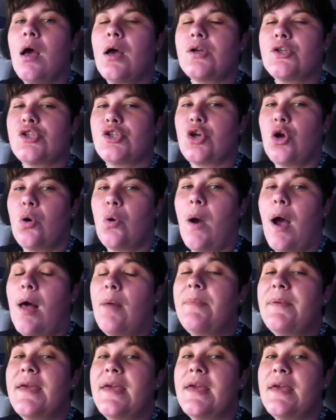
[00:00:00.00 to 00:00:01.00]
So I'll
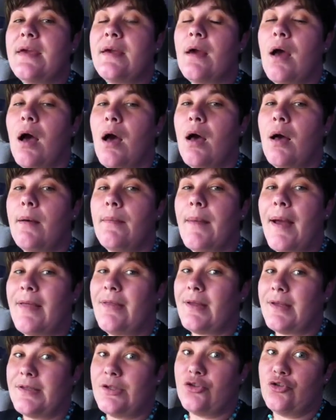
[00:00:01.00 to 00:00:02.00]
be, I
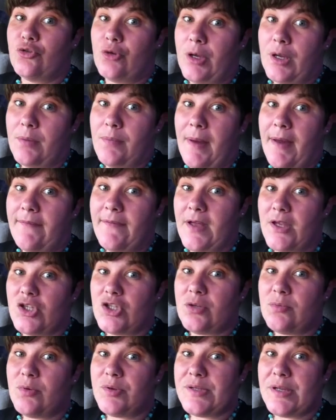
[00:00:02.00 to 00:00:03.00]
like to drink my
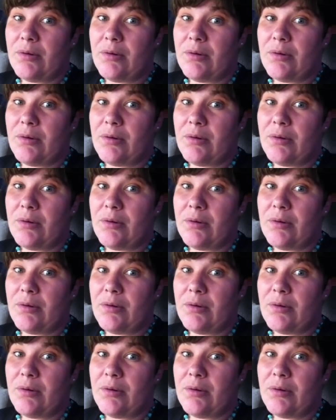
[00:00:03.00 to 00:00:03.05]
vegetables.